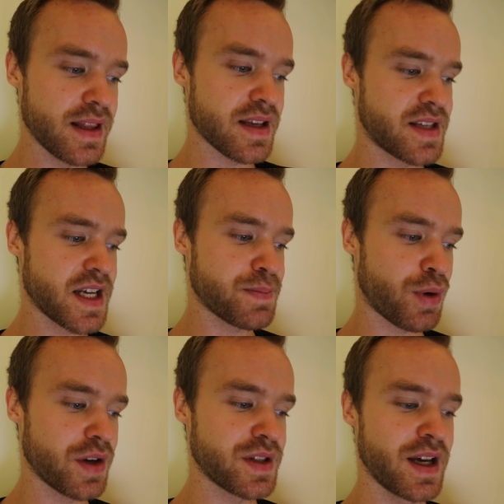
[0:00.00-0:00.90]
The sixth
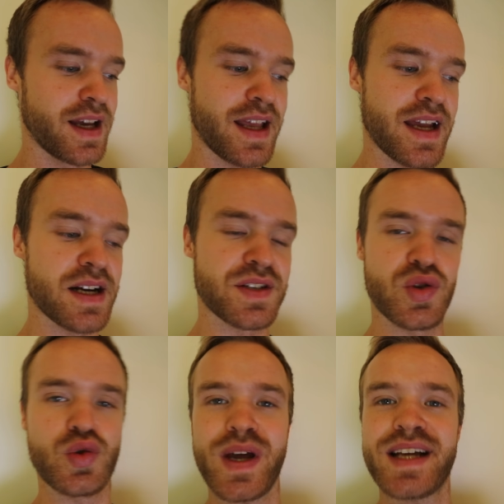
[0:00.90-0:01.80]
point here is
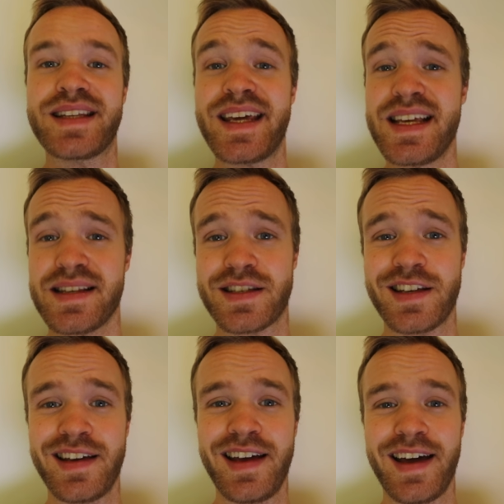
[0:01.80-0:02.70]
to drink teas
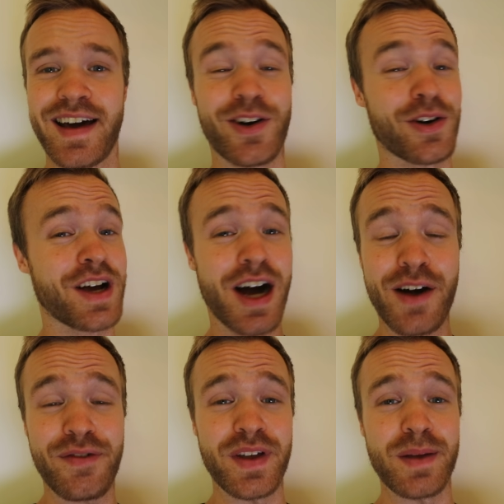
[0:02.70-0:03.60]
or
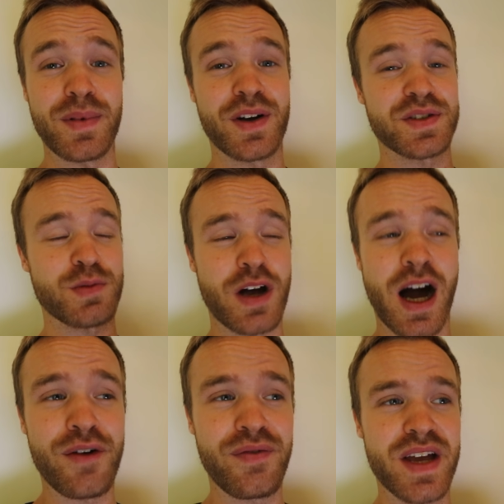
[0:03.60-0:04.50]
coffee, because what
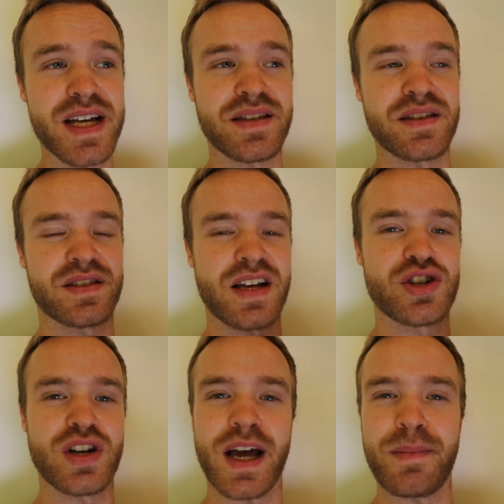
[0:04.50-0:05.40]
coffee is
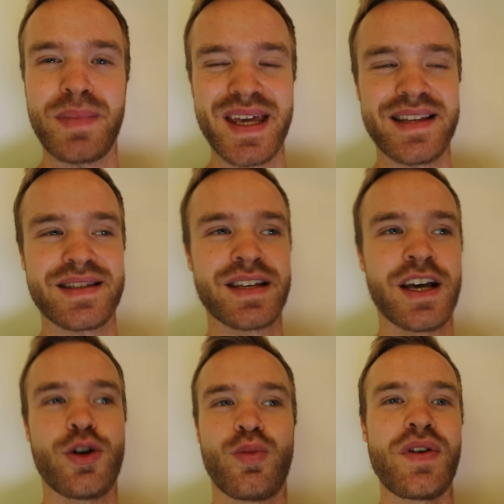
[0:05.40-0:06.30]
essentially like beans
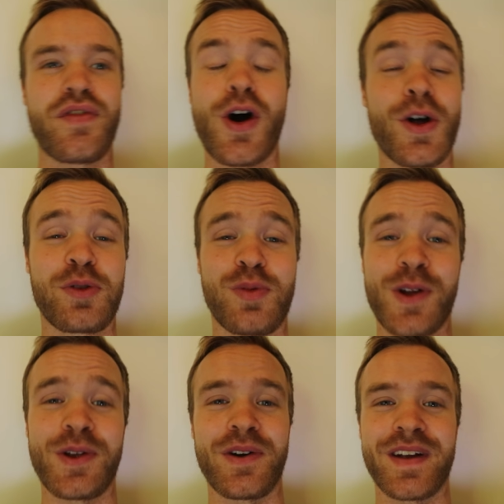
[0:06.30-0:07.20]
with hot
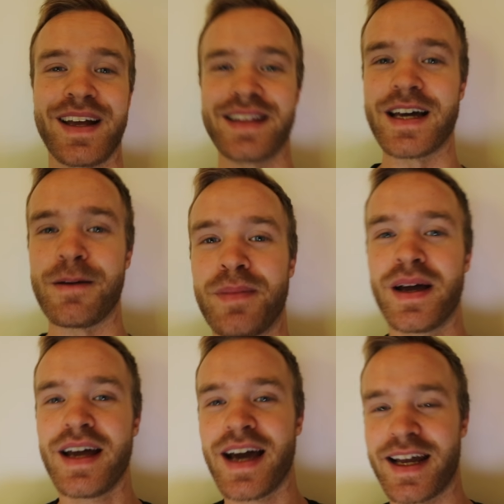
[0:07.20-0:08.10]
water in them.
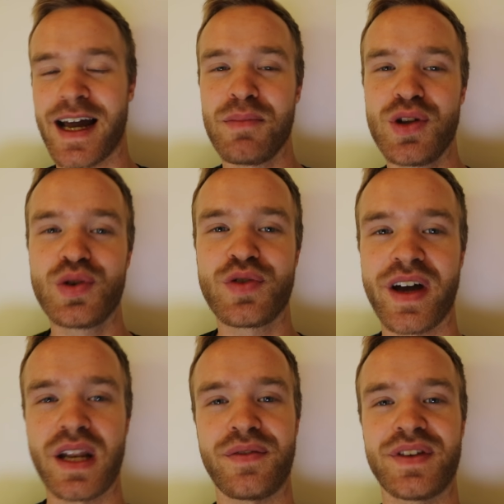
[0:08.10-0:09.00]
And I'm a huge
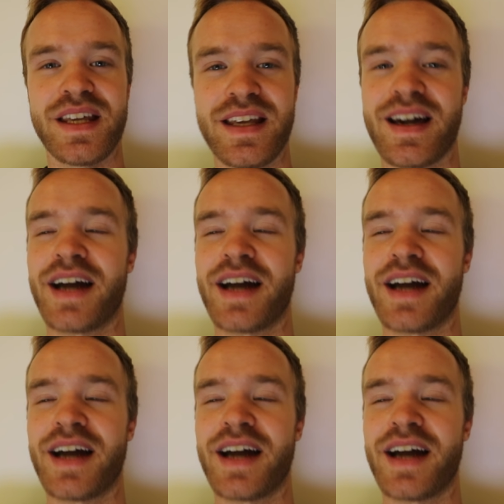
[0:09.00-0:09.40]
fan of tea.